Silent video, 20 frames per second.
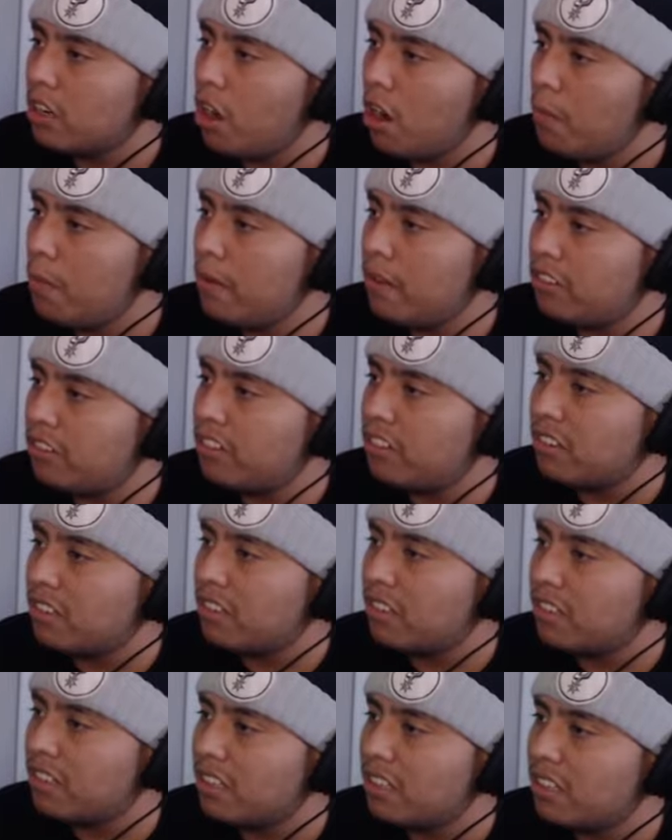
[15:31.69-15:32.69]
garbage.
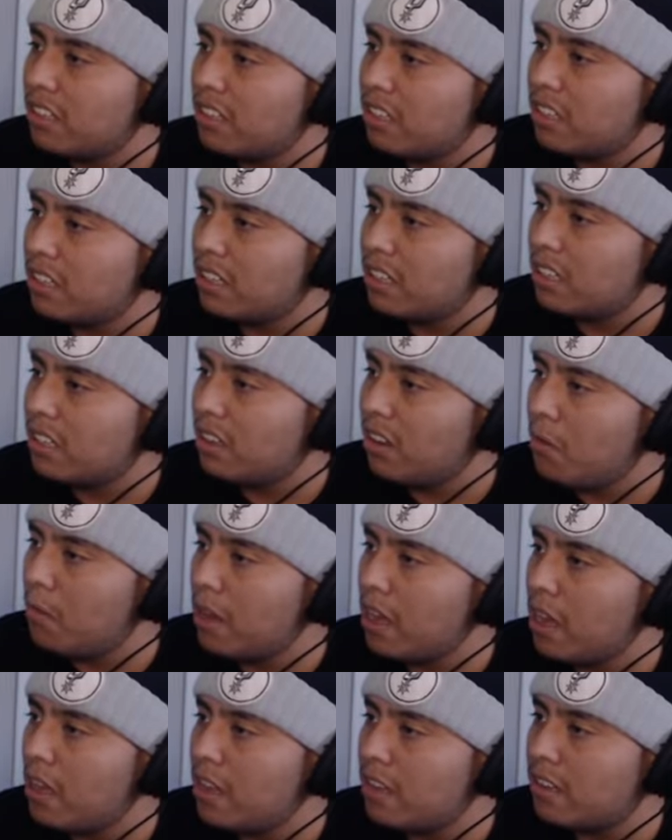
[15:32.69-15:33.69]
Oh
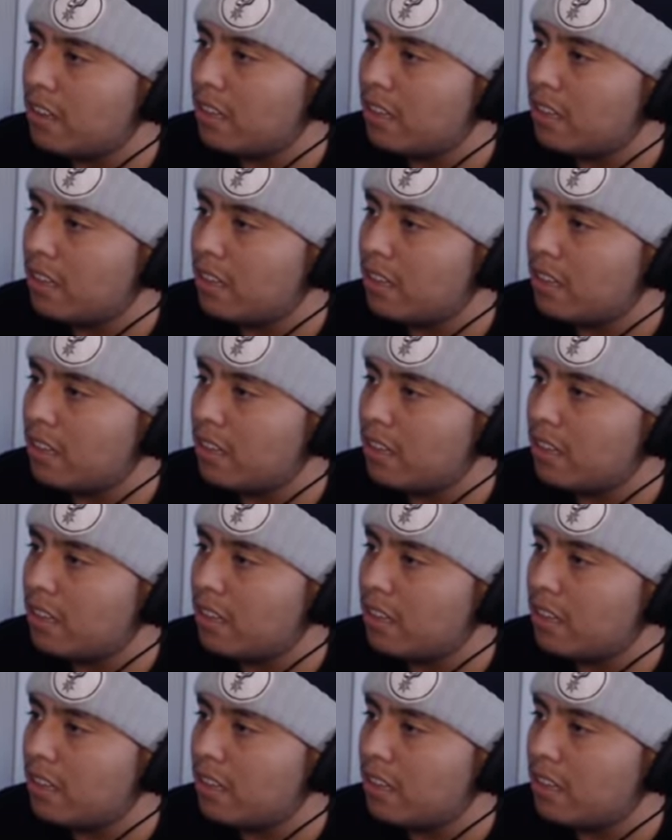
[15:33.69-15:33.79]
my god.